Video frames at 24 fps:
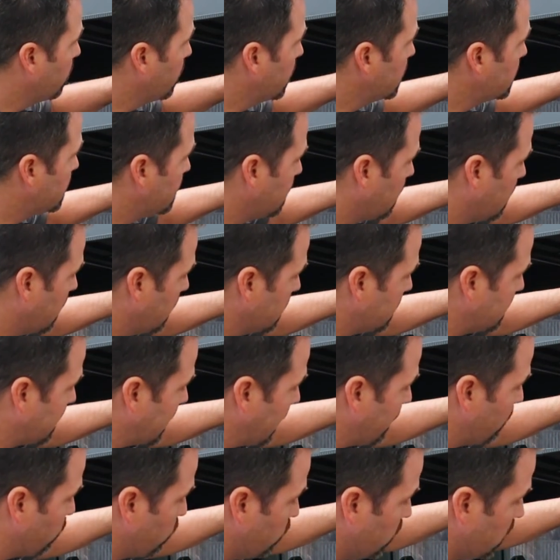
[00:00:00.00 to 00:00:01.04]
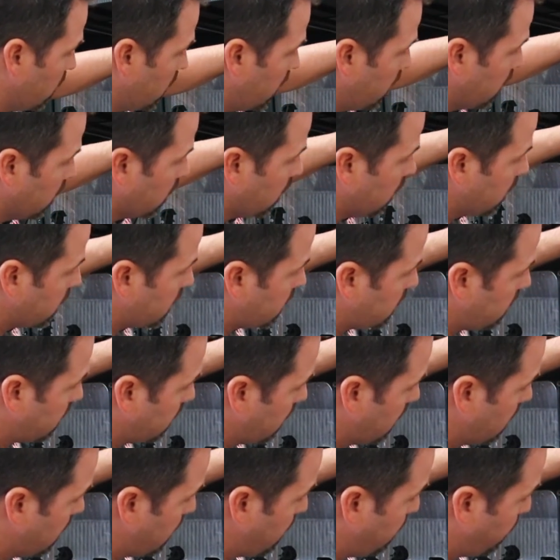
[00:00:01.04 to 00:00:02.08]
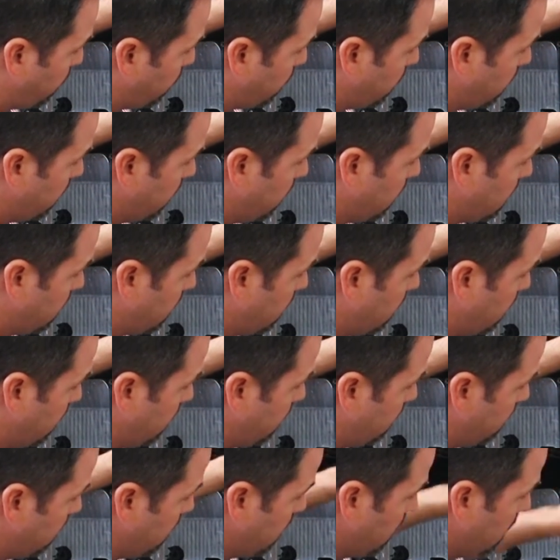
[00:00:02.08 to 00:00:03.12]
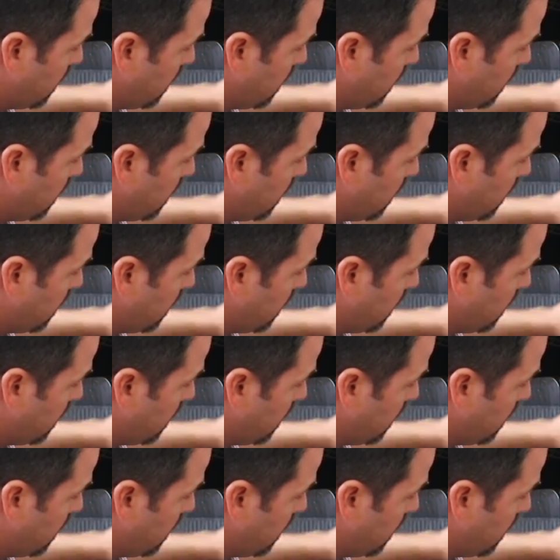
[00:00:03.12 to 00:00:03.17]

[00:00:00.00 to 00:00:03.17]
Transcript: adjust, that really looks pretty good.